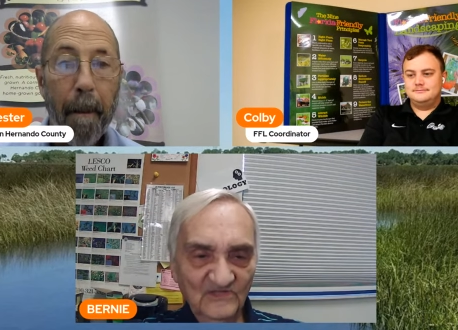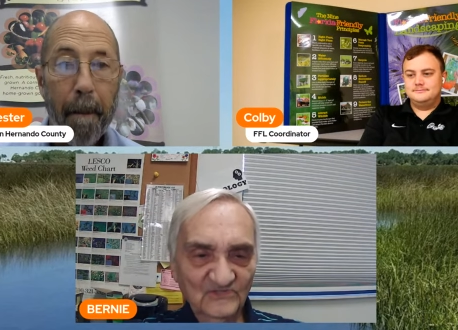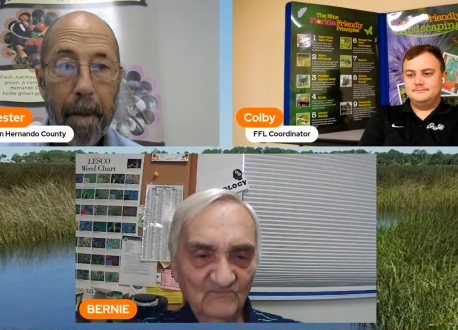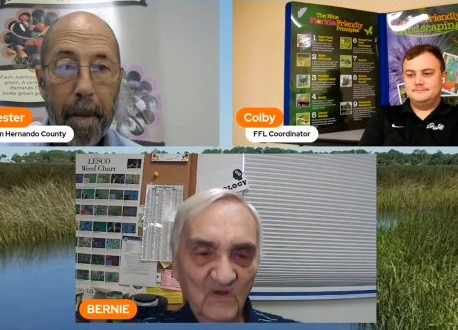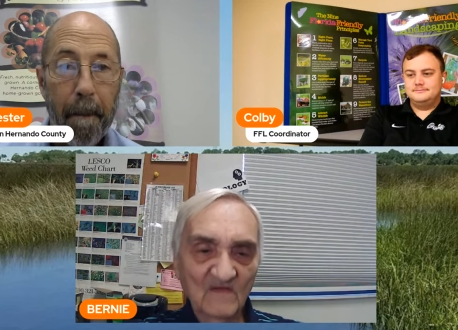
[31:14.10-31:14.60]

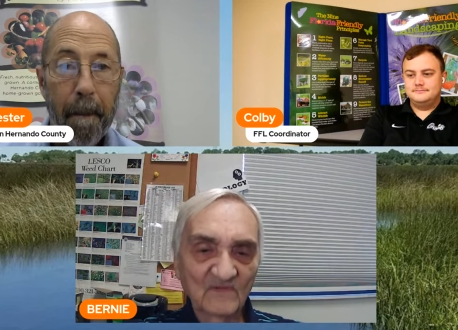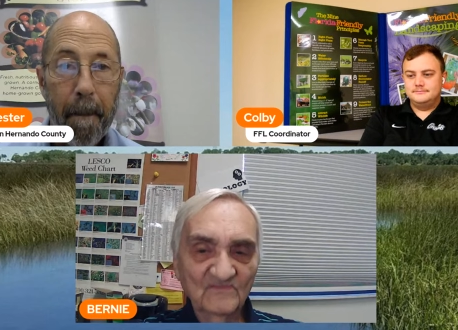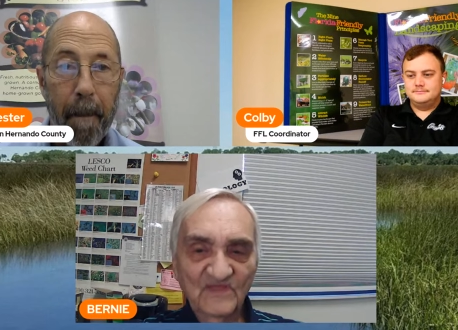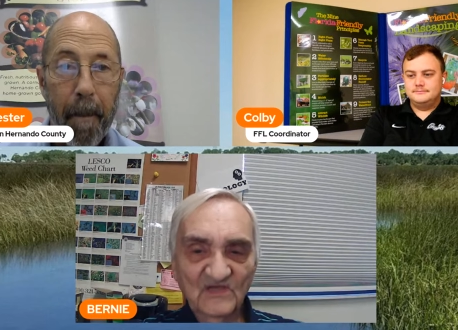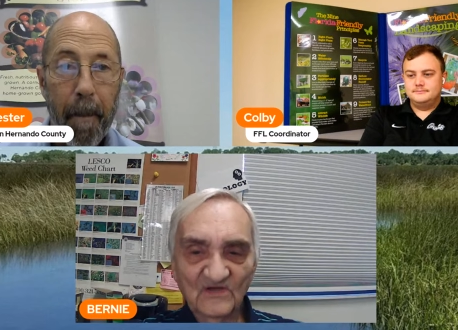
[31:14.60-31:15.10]
Speaker 1: it's
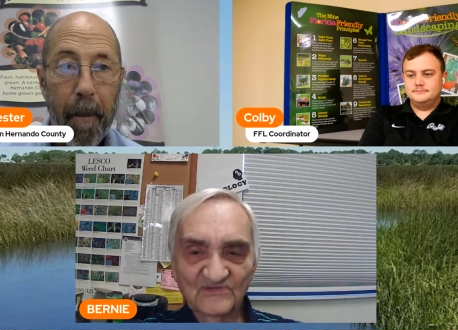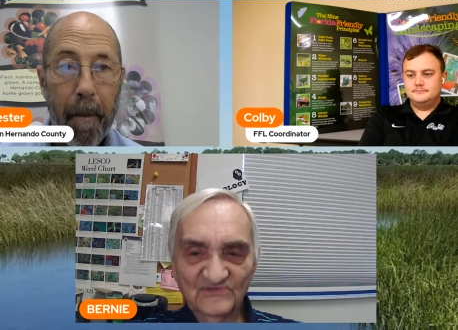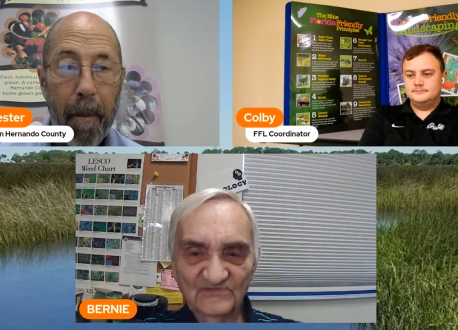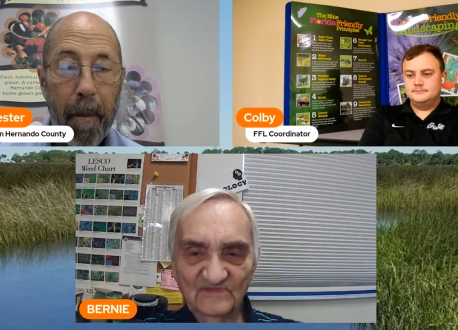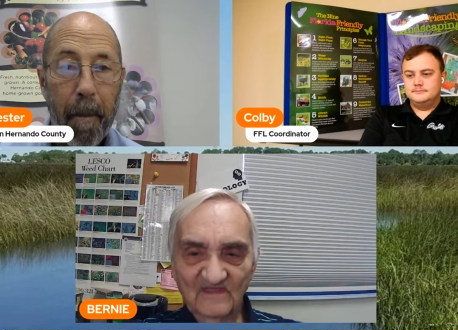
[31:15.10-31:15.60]
probably
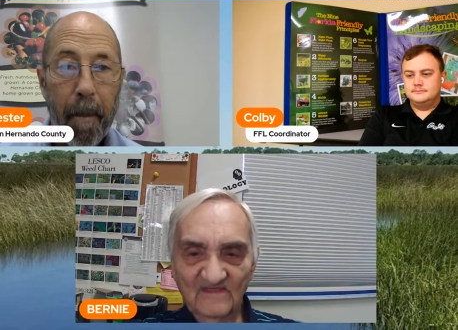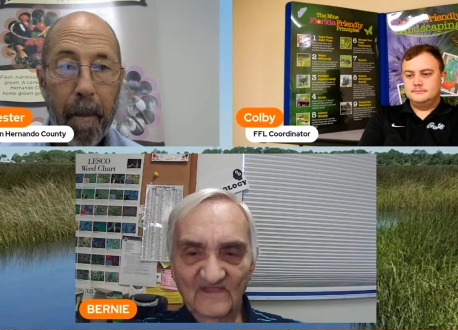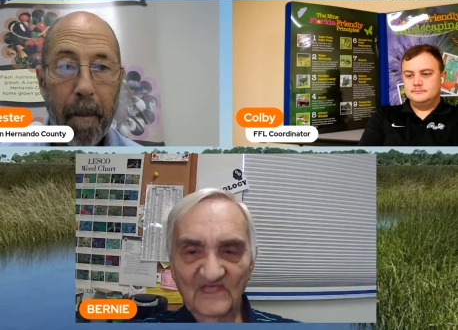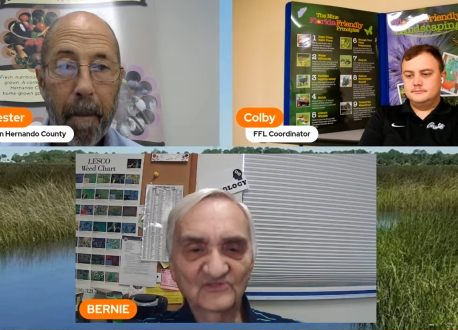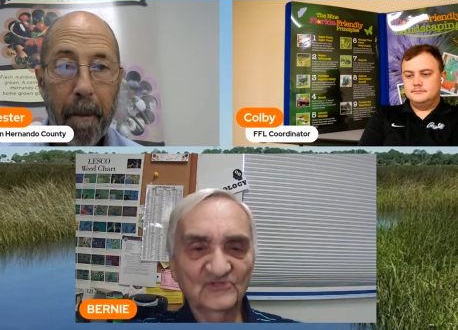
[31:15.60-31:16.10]
because
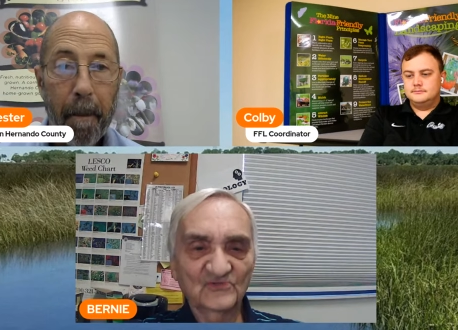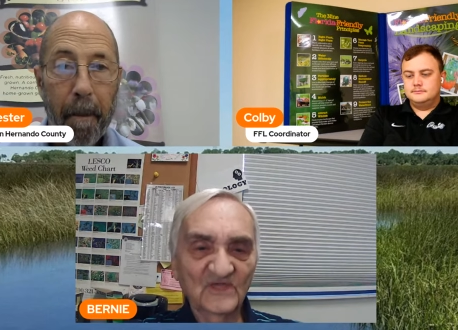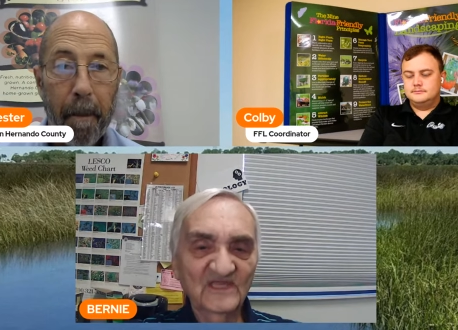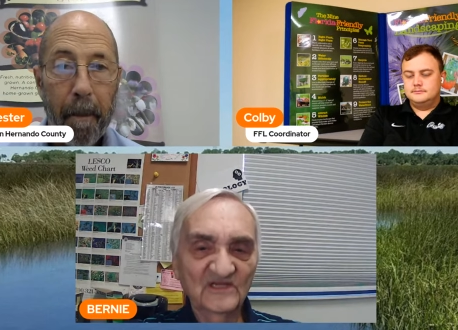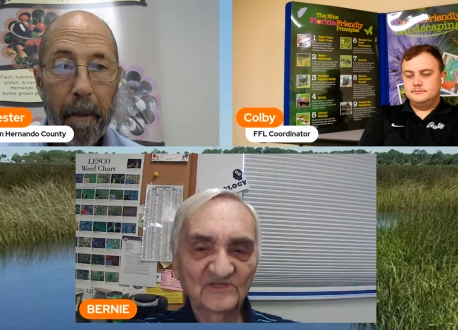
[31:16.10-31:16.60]
that screen